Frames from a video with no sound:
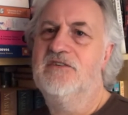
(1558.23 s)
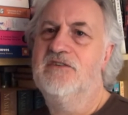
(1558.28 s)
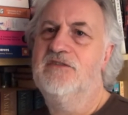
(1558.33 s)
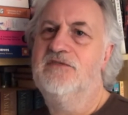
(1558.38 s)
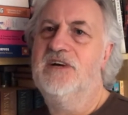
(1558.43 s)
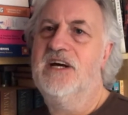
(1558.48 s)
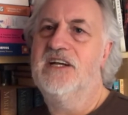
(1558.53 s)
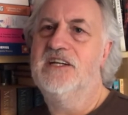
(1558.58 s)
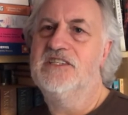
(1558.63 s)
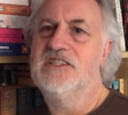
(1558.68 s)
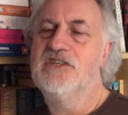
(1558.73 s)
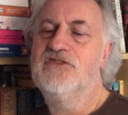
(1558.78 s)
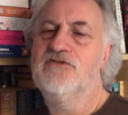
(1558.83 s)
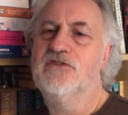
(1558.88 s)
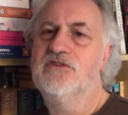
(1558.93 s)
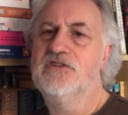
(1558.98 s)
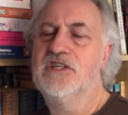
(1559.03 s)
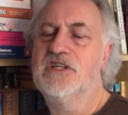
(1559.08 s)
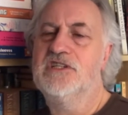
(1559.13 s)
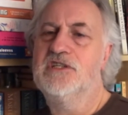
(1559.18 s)
the fantasy
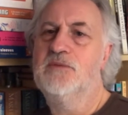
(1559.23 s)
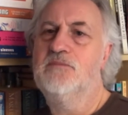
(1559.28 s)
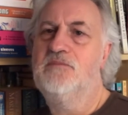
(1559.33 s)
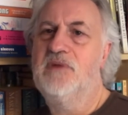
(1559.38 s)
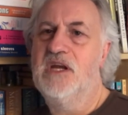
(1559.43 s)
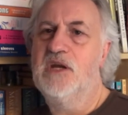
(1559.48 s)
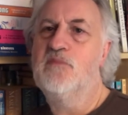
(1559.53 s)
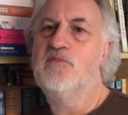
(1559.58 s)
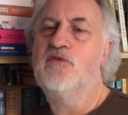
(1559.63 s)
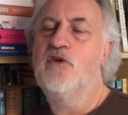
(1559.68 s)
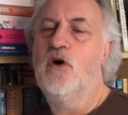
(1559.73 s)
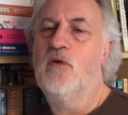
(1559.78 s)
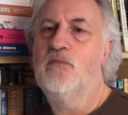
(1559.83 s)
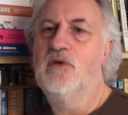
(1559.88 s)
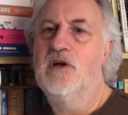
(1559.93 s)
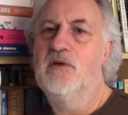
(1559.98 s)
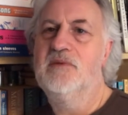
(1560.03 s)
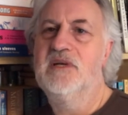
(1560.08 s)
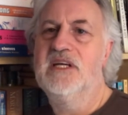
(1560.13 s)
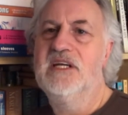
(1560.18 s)
trilogy is a big
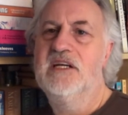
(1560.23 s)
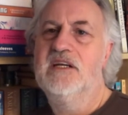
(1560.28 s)
problem